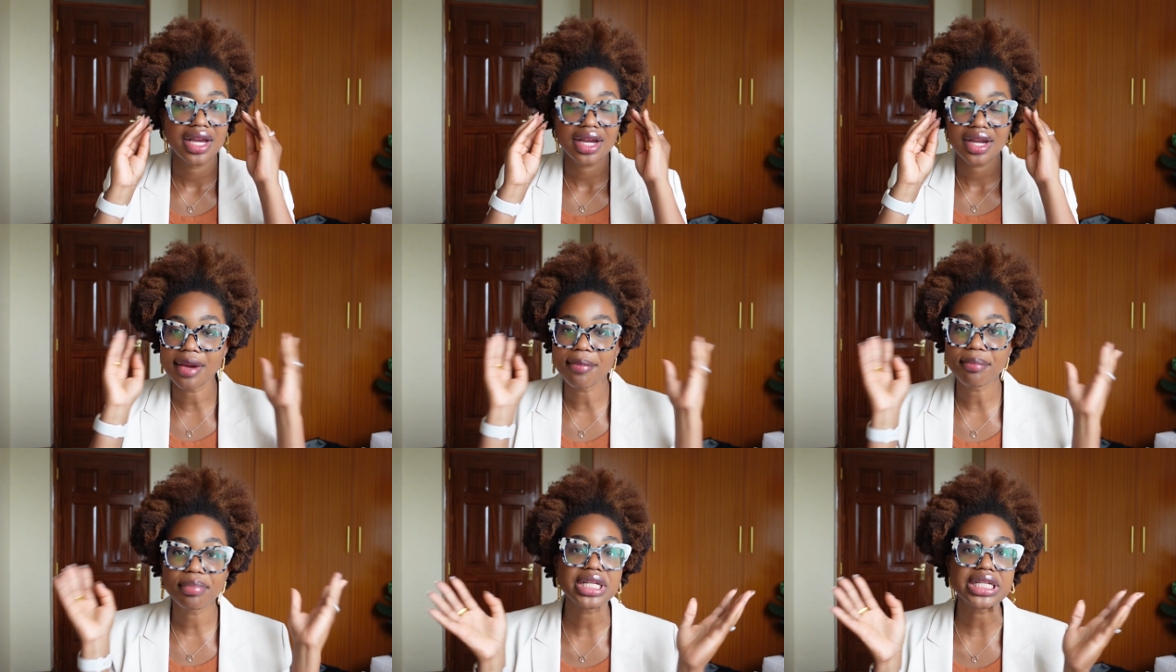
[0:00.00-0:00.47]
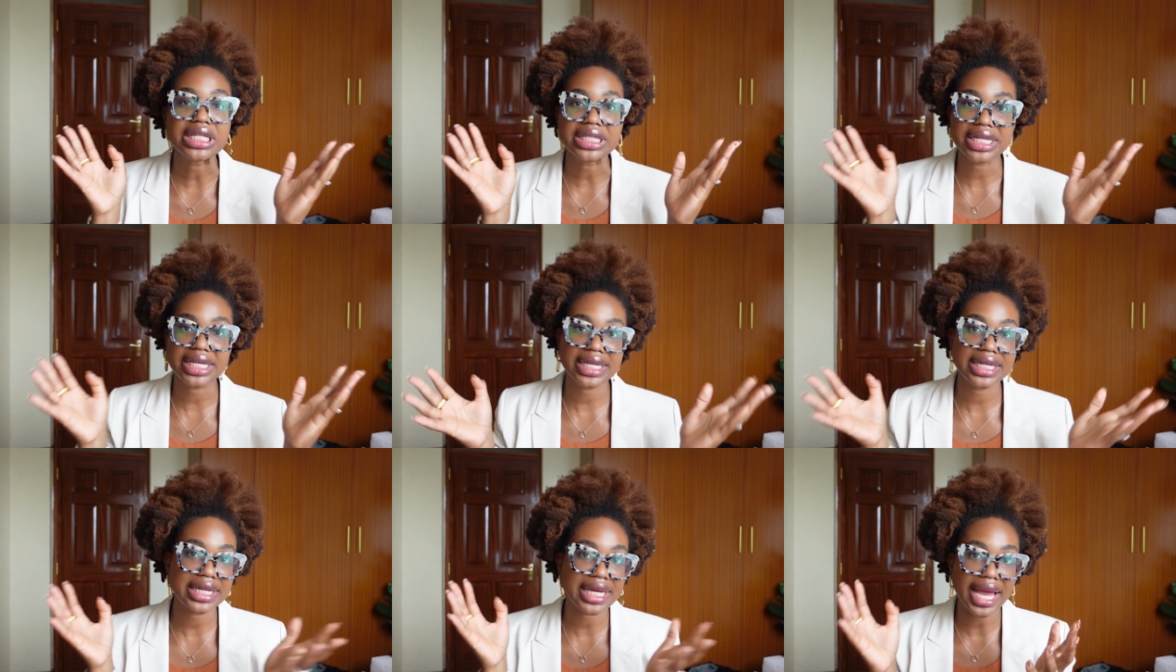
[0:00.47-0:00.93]

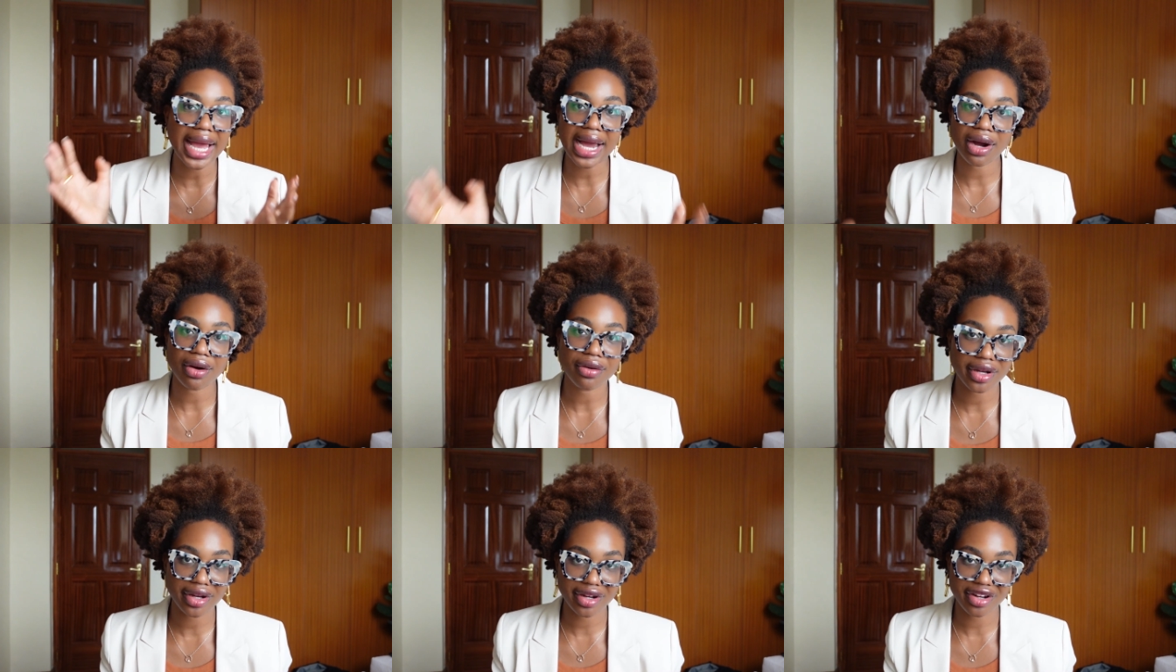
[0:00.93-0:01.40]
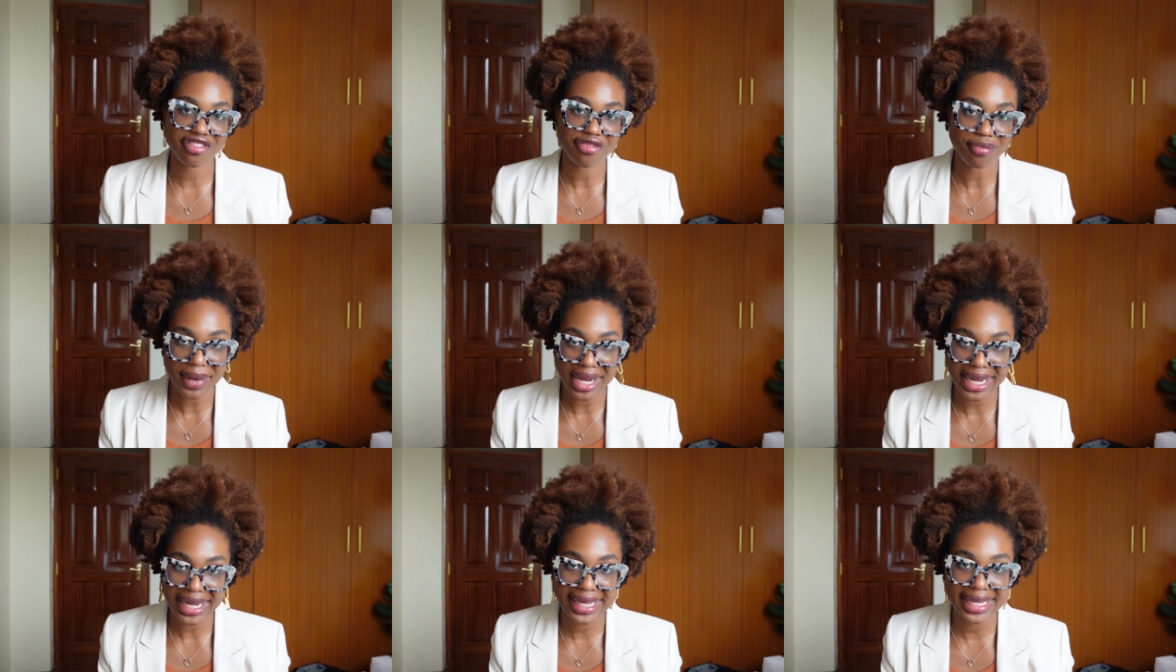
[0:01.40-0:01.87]
completely out of
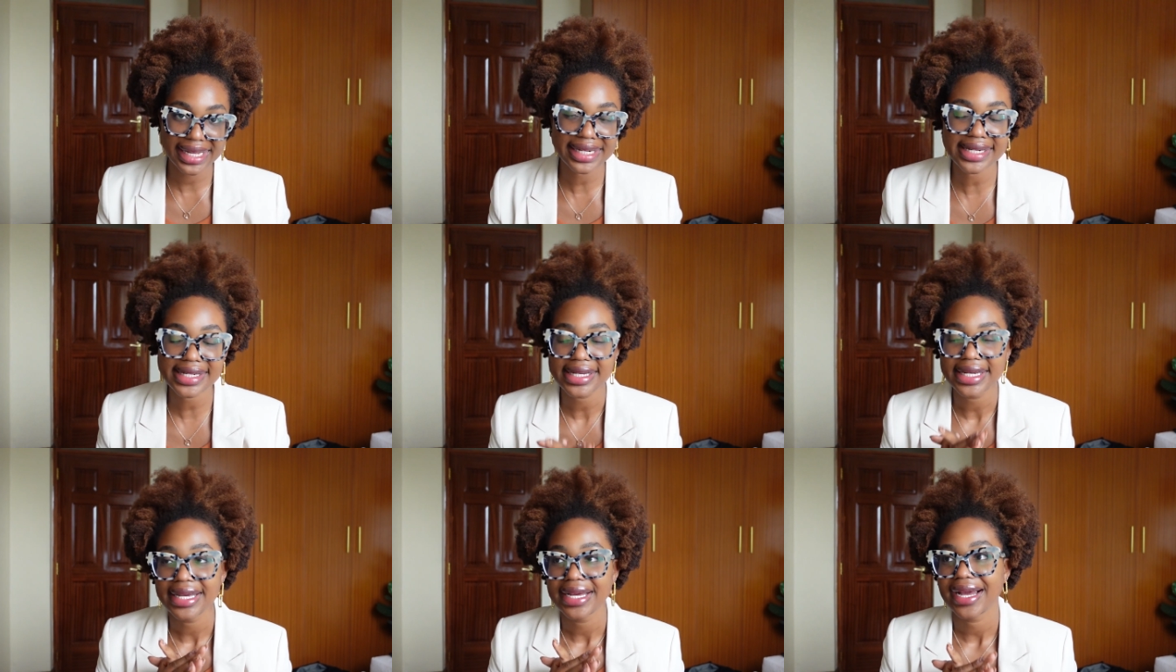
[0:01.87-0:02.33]
mind.